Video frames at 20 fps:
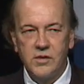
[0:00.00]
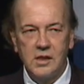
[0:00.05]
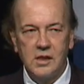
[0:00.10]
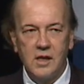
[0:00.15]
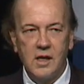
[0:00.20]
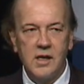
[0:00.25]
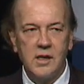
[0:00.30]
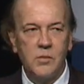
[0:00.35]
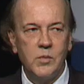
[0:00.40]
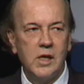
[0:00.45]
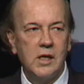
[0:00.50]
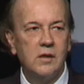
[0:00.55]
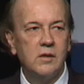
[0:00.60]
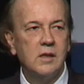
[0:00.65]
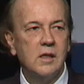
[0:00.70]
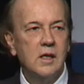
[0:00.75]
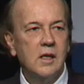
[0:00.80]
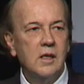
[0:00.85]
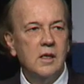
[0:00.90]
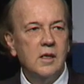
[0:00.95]
They lie
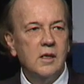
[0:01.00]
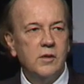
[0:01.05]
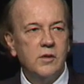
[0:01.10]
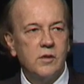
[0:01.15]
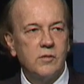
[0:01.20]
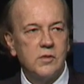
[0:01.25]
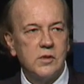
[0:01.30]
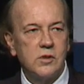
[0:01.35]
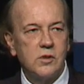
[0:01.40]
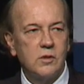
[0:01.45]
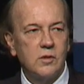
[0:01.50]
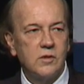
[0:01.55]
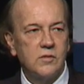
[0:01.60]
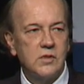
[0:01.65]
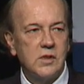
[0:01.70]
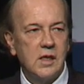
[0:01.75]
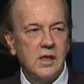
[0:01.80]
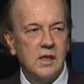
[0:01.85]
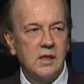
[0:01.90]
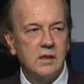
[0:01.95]
about their
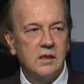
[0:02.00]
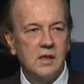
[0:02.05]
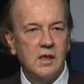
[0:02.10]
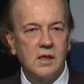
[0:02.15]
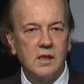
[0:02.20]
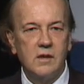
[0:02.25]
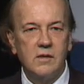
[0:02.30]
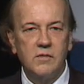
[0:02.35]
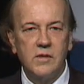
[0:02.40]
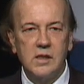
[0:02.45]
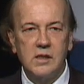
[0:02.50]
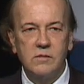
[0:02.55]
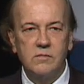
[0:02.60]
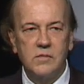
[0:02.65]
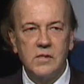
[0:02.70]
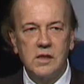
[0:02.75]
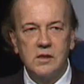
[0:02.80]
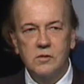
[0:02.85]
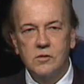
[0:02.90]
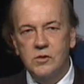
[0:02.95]
reserves, and
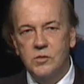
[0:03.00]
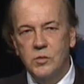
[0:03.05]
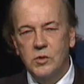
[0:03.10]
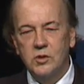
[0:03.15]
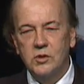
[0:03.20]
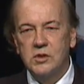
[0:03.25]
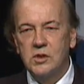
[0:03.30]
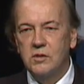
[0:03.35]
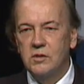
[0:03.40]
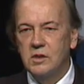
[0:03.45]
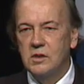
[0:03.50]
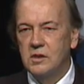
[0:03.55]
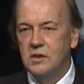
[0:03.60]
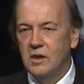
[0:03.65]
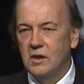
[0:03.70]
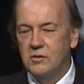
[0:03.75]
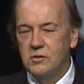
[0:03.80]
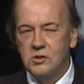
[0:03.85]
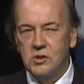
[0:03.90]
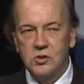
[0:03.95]
they use military
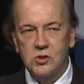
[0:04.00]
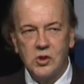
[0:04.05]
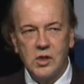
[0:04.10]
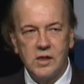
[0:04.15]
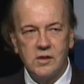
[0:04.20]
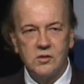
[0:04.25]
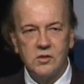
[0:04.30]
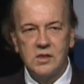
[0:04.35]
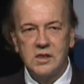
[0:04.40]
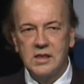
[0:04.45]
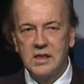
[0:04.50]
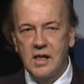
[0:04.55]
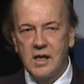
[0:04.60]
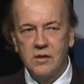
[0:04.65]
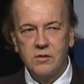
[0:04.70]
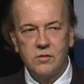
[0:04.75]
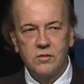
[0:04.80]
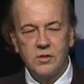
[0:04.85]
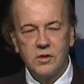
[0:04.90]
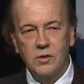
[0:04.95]
intelligence channels to
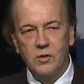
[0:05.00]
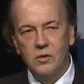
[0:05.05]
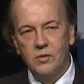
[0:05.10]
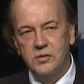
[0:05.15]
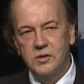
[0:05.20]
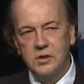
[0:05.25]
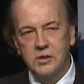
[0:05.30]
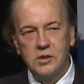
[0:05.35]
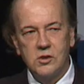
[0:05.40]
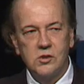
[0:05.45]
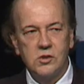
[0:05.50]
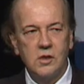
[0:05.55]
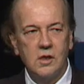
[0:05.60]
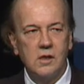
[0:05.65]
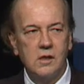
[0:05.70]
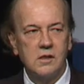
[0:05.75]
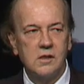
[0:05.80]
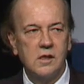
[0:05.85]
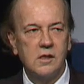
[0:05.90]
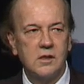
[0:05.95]
gather the gold in addition to
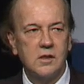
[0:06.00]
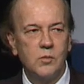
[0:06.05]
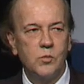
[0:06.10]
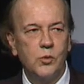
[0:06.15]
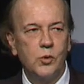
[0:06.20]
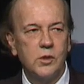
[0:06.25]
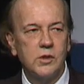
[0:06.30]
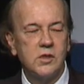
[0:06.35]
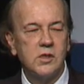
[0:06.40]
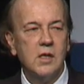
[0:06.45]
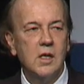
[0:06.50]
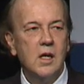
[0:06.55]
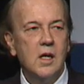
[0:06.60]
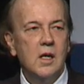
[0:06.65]
Hong Kong imports.